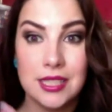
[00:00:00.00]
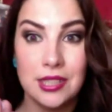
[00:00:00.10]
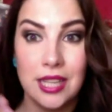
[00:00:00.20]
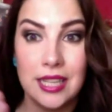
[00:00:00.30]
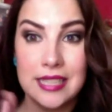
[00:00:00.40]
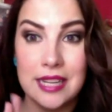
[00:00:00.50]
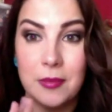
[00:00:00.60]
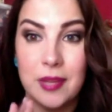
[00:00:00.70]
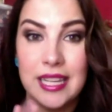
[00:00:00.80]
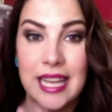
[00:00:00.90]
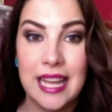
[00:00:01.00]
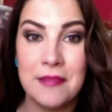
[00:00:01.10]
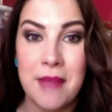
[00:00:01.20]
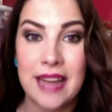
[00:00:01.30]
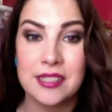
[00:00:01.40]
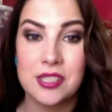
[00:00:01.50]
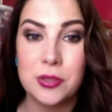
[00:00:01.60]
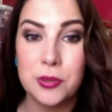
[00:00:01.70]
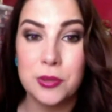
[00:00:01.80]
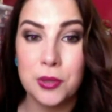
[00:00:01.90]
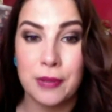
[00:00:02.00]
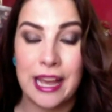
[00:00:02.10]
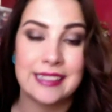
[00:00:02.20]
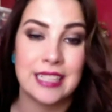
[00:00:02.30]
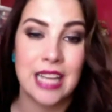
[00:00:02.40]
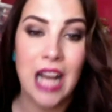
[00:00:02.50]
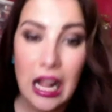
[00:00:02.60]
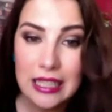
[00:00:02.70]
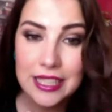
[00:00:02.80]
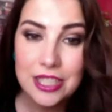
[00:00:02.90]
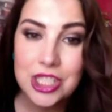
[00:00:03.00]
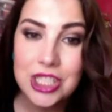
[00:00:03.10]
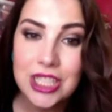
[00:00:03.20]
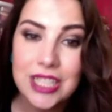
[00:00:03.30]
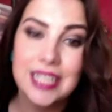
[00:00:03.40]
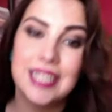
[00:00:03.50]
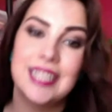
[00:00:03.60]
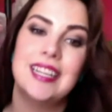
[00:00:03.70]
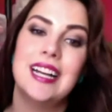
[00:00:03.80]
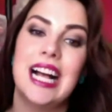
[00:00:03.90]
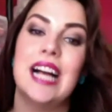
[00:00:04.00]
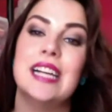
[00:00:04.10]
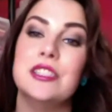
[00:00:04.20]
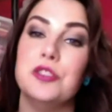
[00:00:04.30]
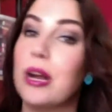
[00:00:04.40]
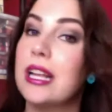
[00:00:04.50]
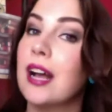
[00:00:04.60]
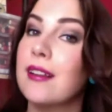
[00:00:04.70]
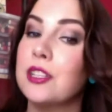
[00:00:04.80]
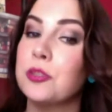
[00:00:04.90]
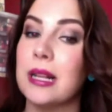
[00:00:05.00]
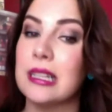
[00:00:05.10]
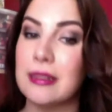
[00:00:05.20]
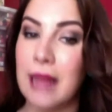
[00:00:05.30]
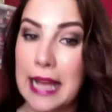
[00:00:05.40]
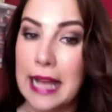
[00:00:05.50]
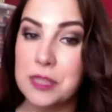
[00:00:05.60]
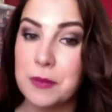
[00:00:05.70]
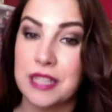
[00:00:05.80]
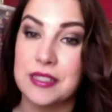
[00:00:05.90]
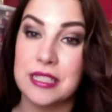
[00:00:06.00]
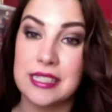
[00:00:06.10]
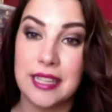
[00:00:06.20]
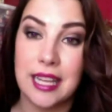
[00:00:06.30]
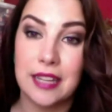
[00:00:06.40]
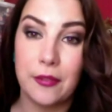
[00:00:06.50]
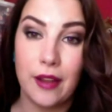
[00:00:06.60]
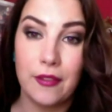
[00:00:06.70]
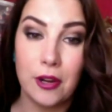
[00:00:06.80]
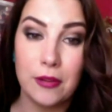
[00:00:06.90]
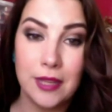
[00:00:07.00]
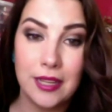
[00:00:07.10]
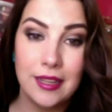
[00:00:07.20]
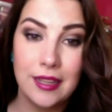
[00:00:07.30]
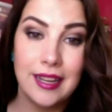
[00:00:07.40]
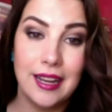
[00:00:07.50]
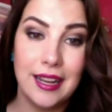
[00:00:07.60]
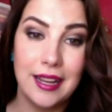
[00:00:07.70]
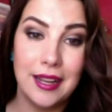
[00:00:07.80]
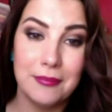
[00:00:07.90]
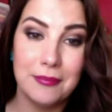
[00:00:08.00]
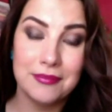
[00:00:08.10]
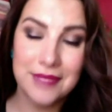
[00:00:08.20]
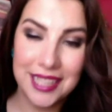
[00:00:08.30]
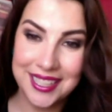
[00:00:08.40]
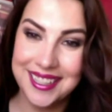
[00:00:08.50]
Good luck to everybody heading back to school or back to college. Enjoy college while it lasts, because it doesn't last forever. any